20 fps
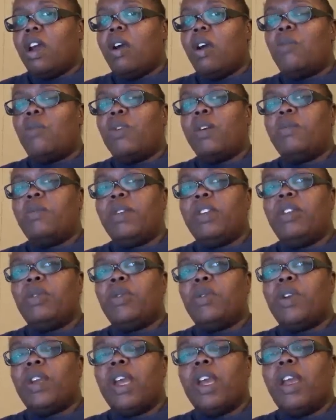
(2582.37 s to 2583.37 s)
will be
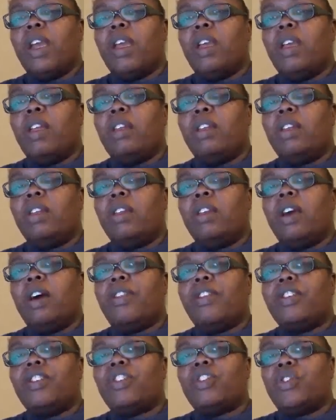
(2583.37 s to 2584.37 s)
doing
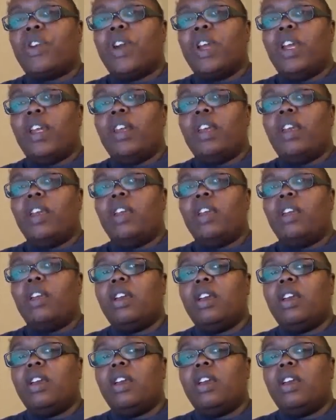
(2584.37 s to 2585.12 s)
another training